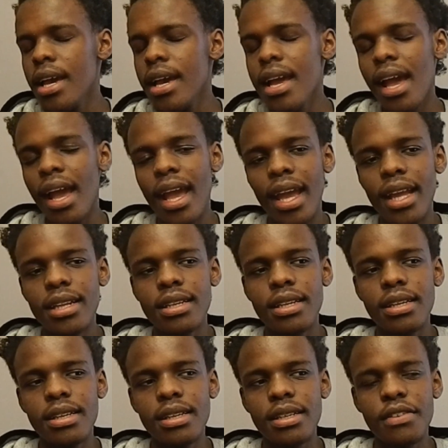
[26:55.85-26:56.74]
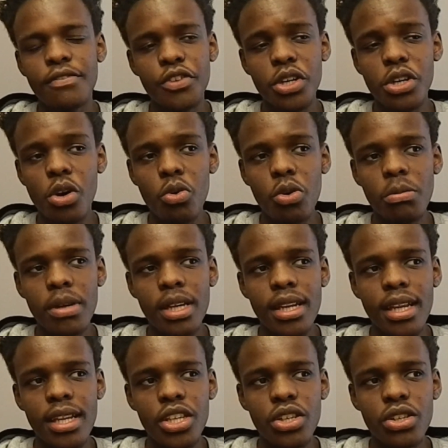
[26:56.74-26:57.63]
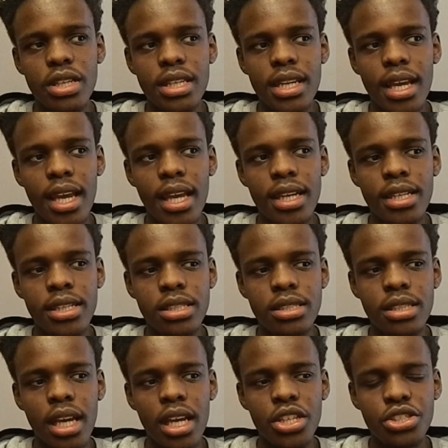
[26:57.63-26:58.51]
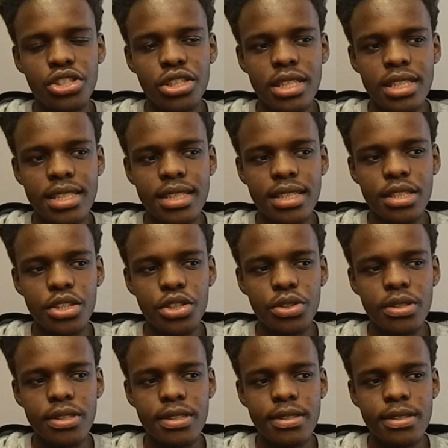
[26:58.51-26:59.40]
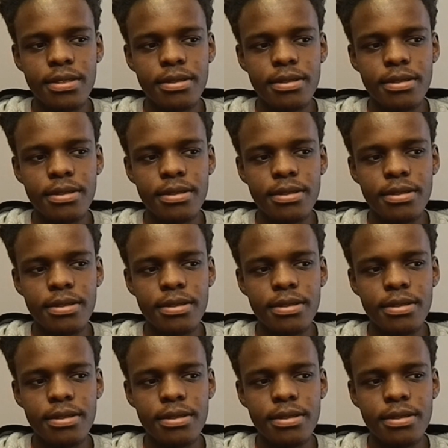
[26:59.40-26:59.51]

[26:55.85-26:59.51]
And if you're a woman and you're listening to this,